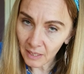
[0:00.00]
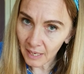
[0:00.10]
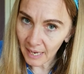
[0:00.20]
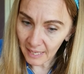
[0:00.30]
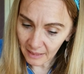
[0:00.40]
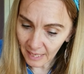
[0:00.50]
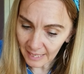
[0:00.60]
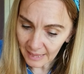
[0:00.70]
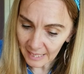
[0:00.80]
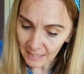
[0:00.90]
in
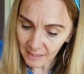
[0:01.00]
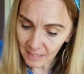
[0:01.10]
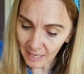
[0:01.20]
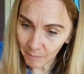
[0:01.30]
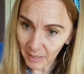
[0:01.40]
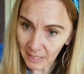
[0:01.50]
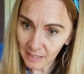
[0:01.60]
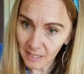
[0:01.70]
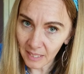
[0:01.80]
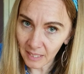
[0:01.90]
like this and makes
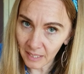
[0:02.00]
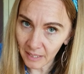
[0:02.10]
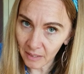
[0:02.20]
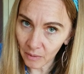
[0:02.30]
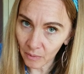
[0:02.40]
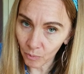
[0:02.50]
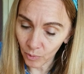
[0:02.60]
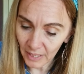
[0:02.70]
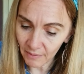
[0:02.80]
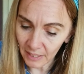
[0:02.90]
the
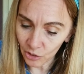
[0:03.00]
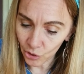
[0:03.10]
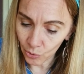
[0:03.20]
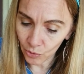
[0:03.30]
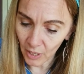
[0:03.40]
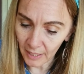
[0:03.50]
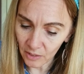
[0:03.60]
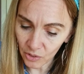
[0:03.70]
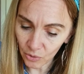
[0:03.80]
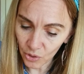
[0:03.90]
weaving too tight.
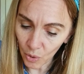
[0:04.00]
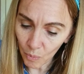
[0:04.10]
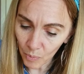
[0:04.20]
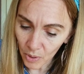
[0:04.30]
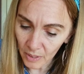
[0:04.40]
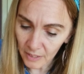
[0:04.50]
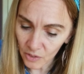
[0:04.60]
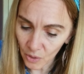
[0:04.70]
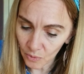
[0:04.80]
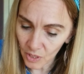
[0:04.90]
So don't pull it
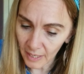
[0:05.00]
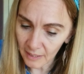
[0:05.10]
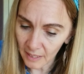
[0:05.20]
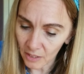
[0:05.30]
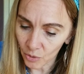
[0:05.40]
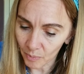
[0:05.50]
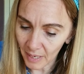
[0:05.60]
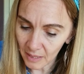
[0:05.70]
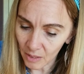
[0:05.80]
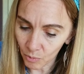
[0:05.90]
so tight that you
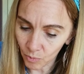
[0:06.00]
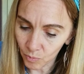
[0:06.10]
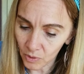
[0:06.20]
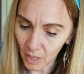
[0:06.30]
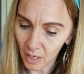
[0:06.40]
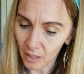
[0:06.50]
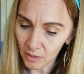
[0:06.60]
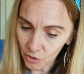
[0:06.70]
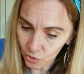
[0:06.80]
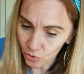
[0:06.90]
make the
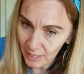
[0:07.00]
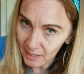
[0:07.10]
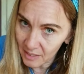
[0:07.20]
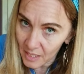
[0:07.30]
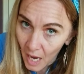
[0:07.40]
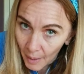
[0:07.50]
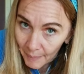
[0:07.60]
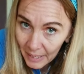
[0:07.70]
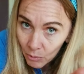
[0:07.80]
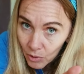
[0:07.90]
strings come
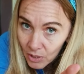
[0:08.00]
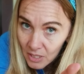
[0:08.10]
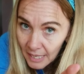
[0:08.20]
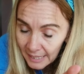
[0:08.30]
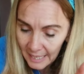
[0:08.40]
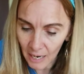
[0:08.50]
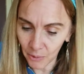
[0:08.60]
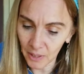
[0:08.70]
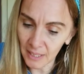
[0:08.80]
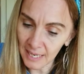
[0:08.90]
inwards like an
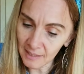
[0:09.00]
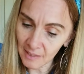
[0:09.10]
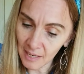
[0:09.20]
hourglass.